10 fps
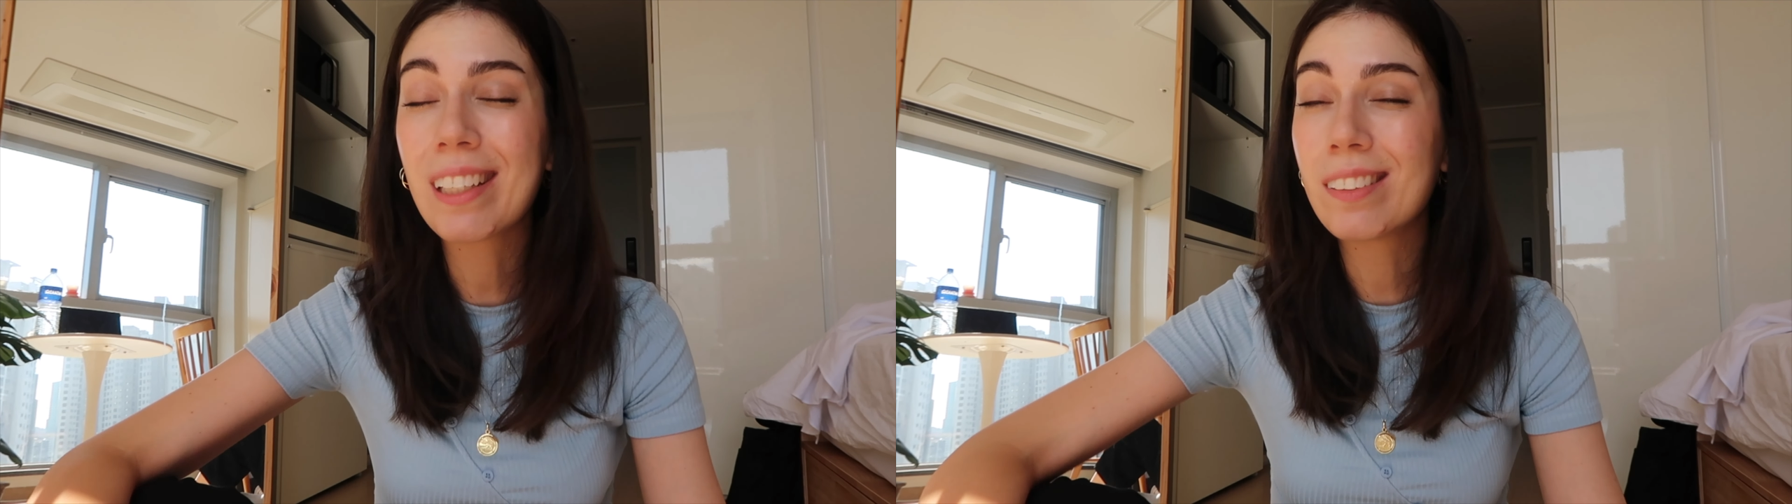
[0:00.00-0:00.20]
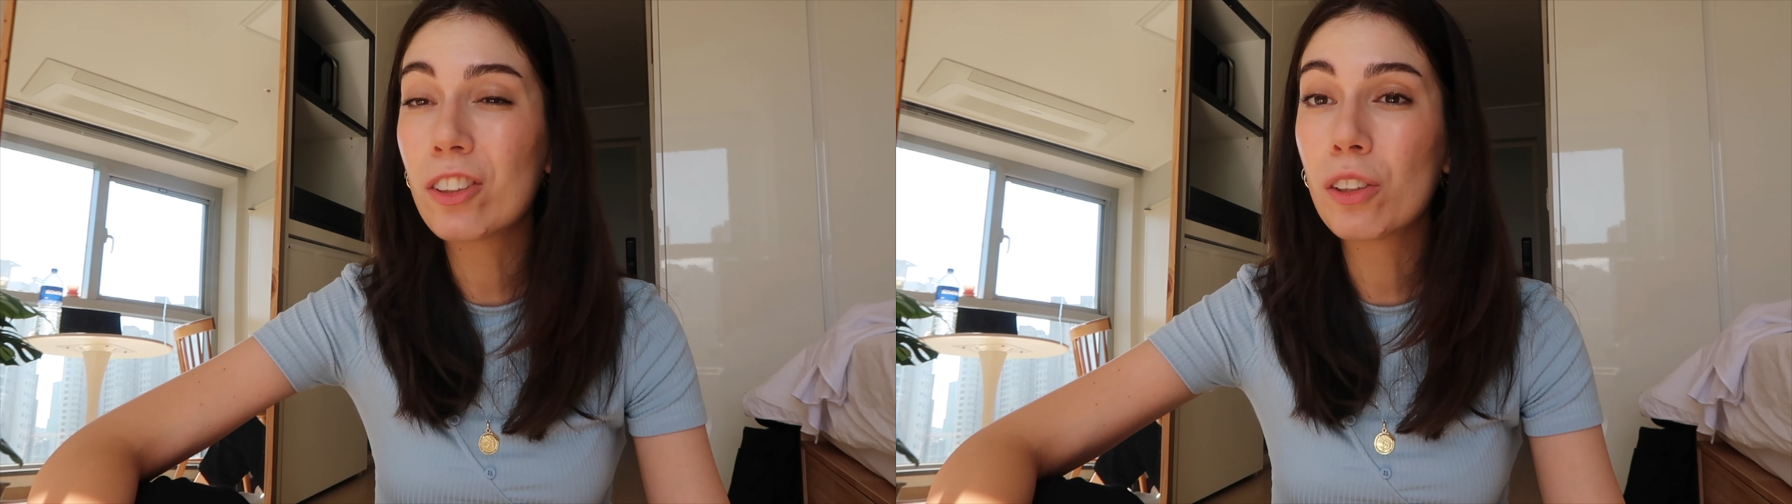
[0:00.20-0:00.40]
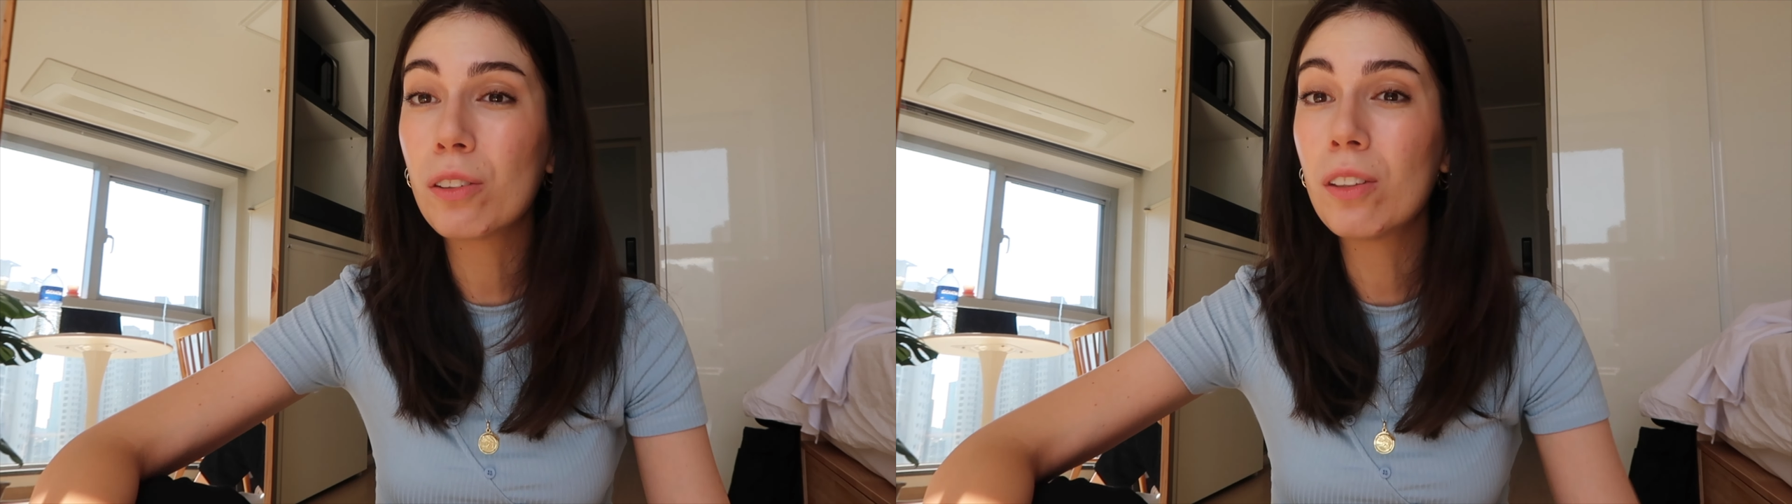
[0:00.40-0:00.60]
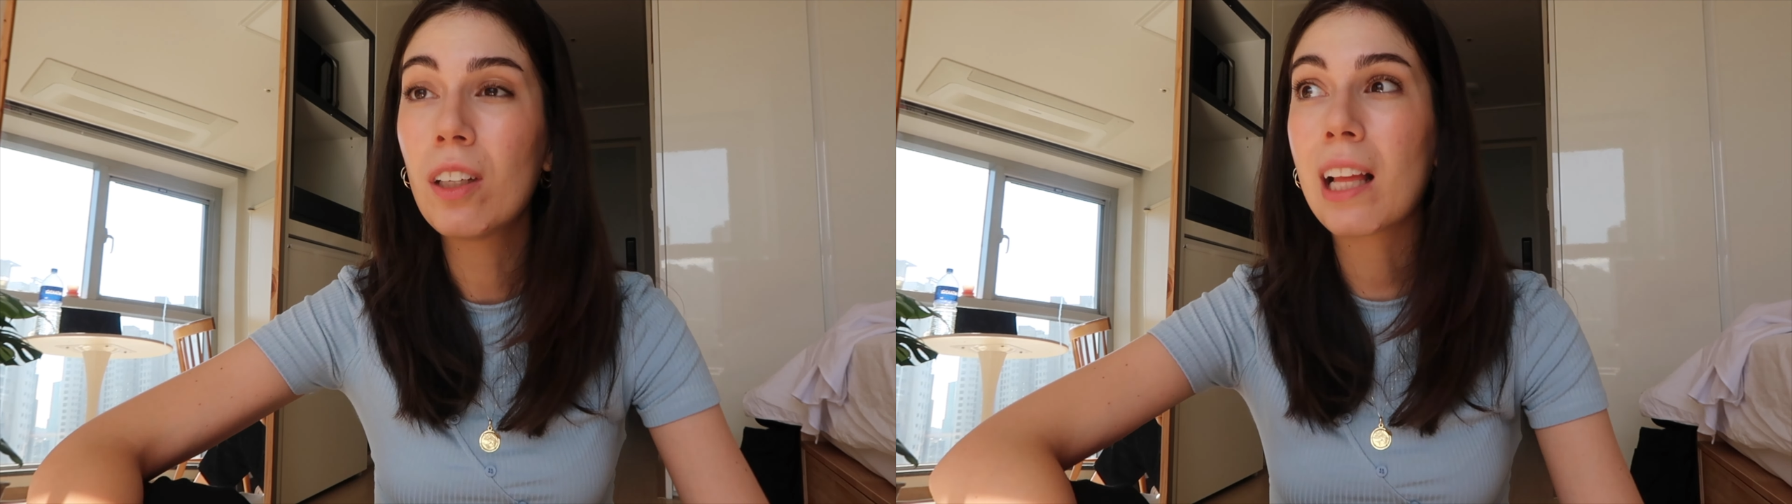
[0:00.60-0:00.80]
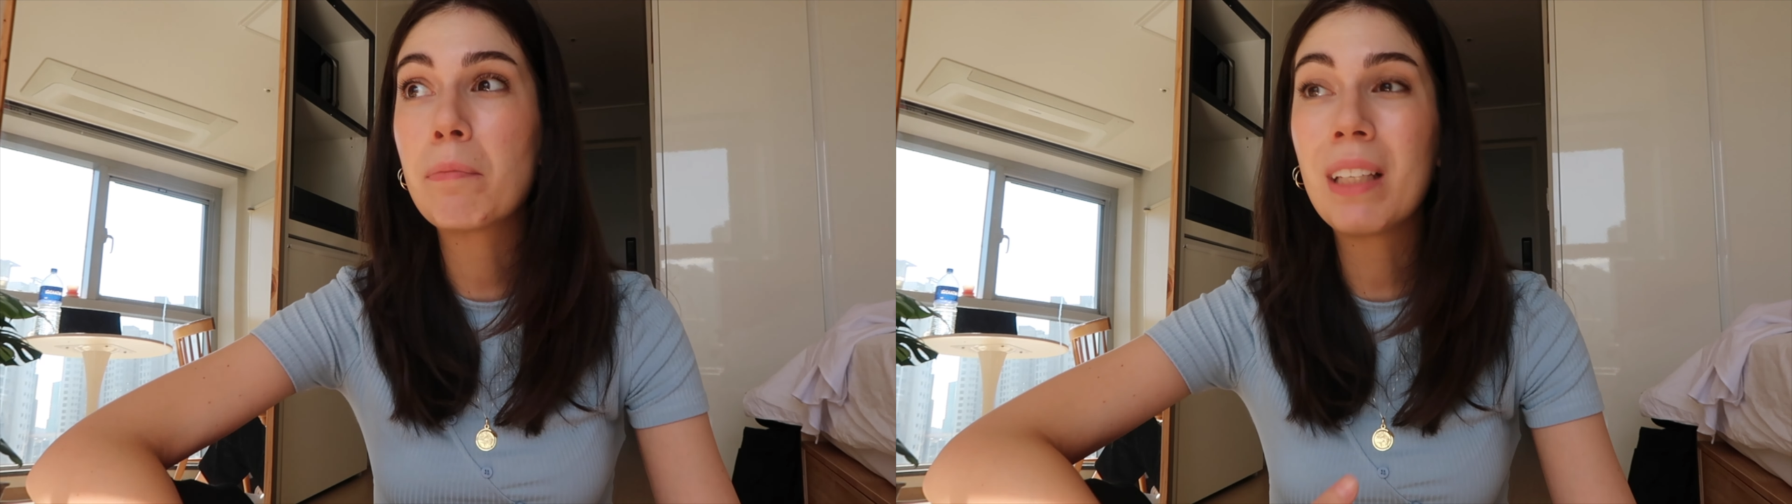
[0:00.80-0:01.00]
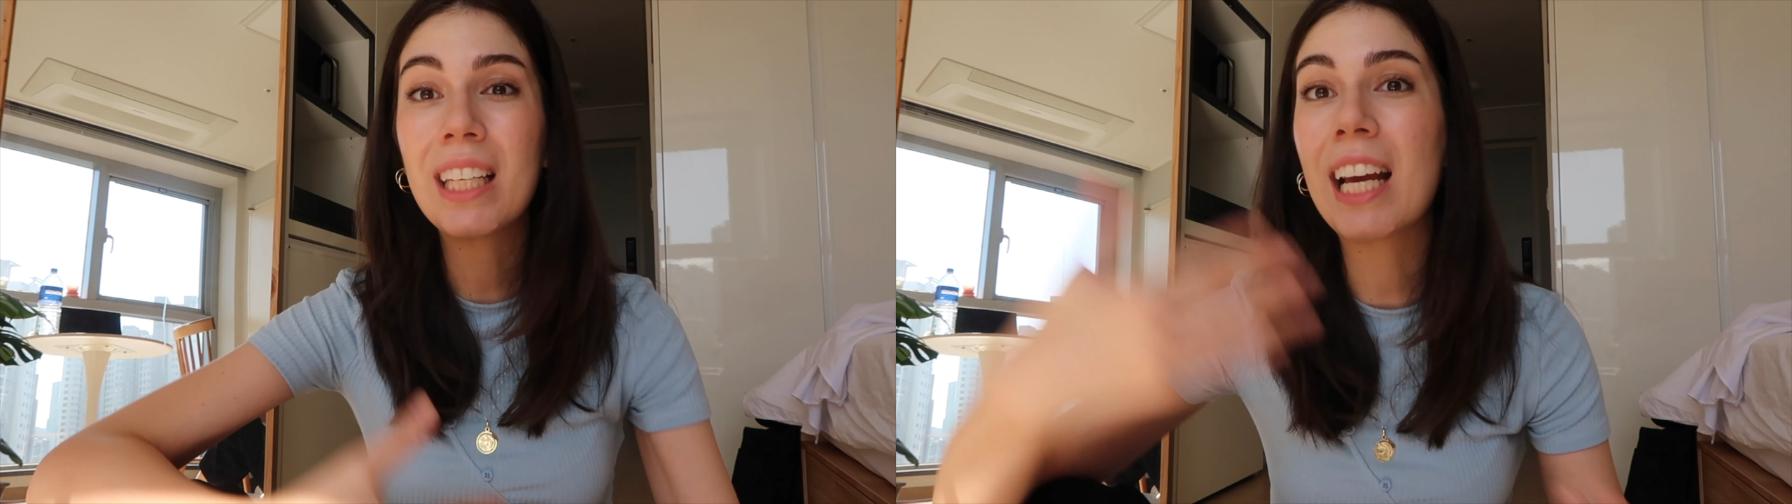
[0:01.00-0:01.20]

into like me